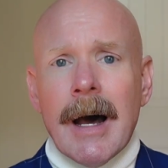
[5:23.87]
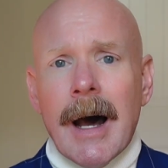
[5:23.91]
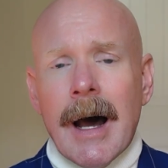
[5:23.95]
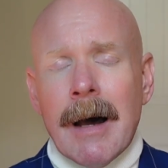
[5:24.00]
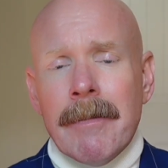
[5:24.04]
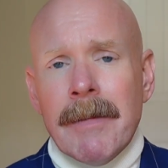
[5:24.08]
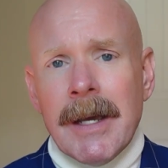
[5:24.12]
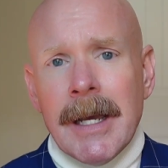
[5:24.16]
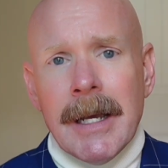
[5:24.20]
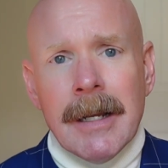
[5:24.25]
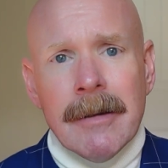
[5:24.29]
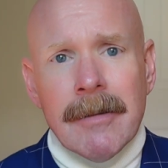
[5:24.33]
I
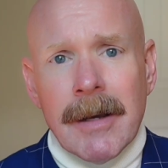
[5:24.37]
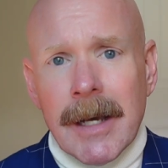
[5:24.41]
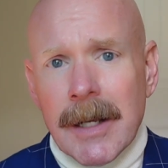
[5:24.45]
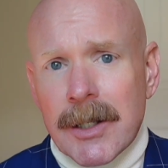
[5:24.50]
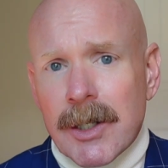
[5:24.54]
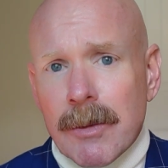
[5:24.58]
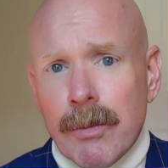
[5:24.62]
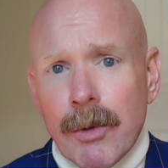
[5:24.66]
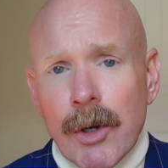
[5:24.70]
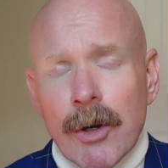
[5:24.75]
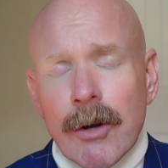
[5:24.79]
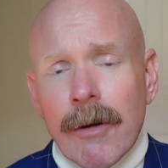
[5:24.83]
mean,
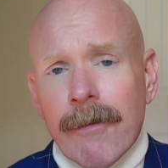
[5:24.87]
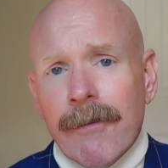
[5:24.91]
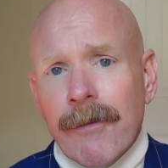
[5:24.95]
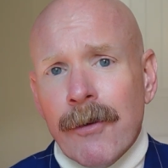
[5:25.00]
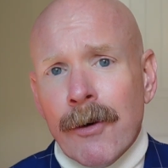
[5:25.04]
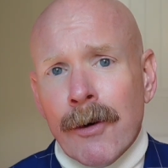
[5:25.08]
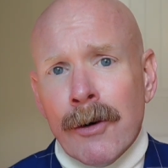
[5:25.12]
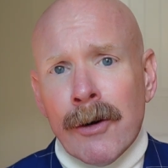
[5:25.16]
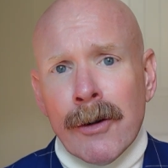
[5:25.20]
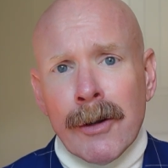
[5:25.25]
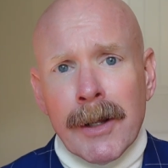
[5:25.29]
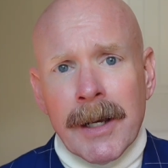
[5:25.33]
it's
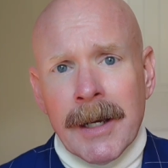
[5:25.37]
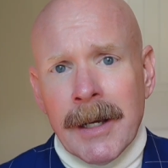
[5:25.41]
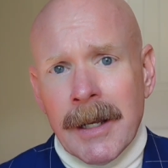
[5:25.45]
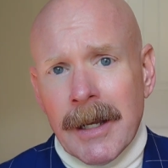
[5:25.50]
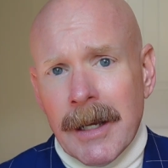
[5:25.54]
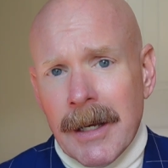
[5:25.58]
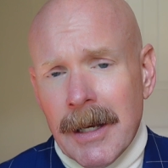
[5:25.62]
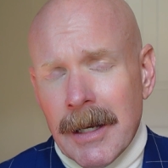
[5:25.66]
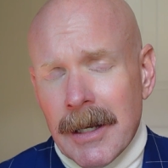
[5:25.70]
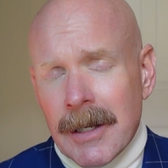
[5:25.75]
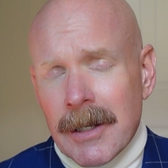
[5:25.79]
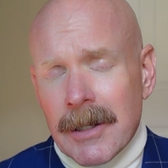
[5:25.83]
beautiful. It
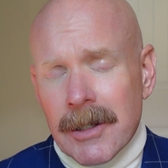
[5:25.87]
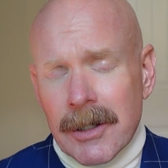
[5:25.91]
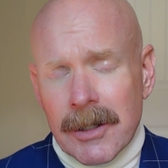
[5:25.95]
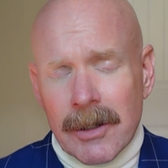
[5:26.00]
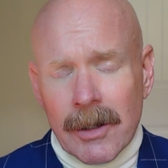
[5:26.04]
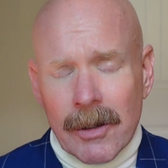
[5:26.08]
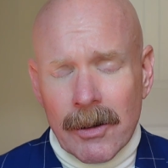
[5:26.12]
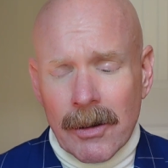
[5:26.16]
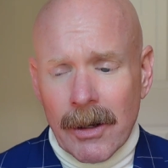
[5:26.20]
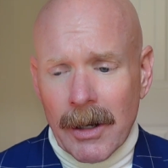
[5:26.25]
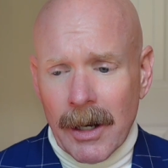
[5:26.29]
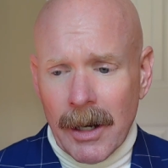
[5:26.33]

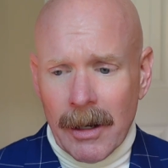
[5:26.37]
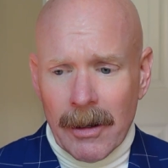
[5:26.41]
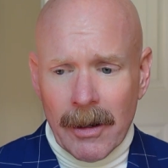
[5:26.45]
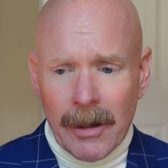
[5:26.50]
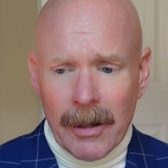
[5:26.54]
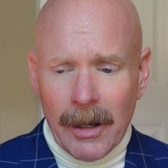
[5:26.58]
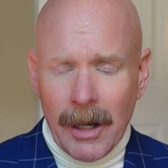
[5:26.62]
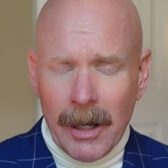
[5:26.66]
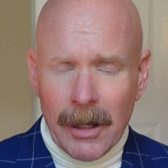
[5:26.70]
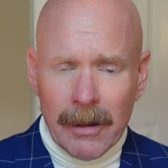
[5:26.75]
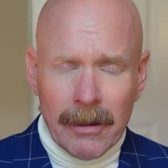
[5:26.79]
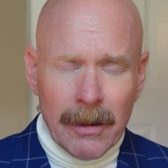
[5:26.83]
is
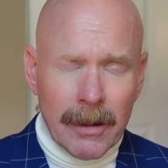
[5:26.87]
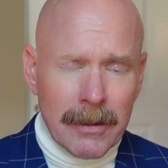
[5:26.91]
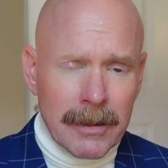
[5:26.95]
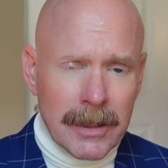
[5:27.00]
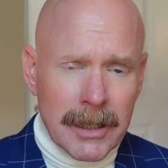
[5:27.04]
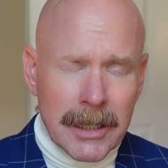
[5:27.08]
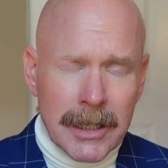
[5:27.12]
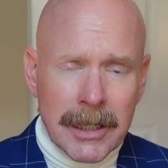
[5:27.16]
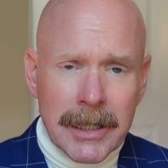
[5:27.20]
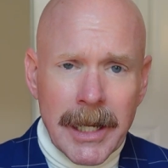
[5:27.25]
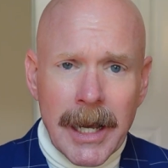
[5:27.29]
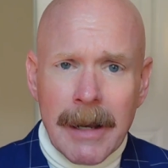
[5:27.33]
a
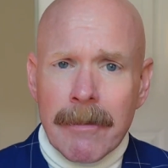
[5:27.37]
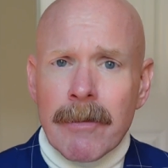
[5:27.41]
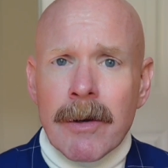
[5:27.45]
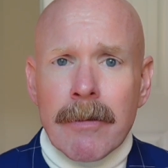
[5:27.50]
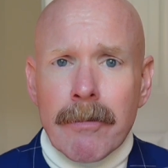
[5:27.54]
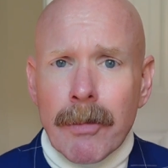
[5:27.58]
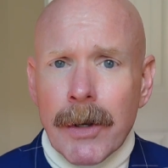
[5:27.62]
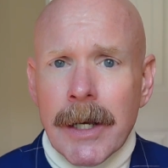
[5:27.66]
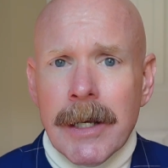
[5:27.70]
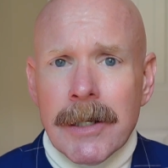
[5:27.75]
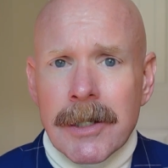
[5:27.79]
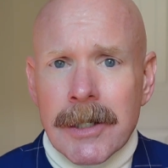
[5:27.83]

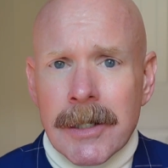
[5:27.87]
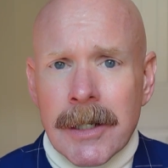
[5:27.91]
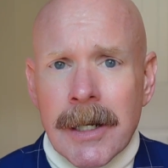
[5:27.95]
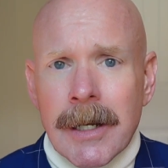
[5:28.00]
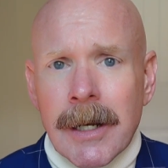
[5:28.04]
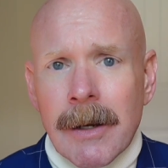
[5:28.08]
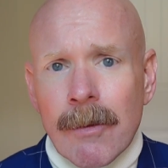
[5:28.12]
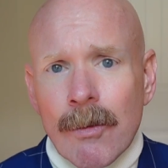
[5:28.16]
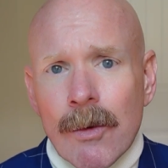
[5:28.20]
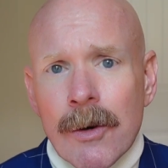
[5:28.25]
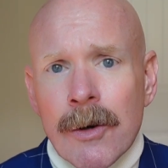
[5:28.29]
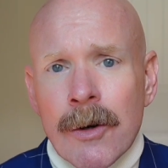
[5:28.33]
statement piece in
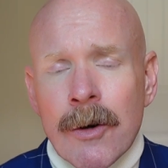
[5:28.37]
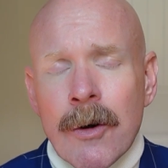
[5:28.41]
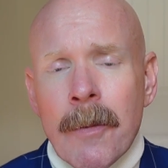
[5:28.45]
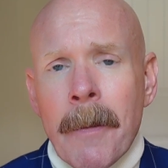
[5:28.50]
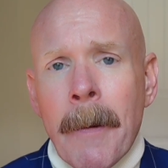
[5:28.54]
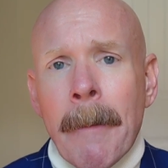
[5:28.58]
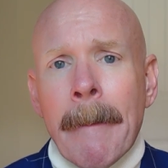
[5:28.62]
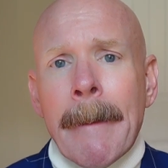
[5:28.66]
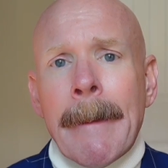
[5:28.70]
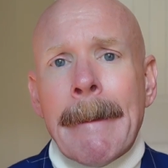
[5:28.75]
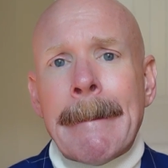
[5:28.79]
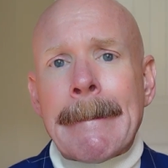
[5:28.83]
any
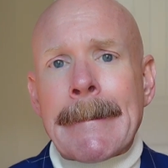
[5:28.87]
room.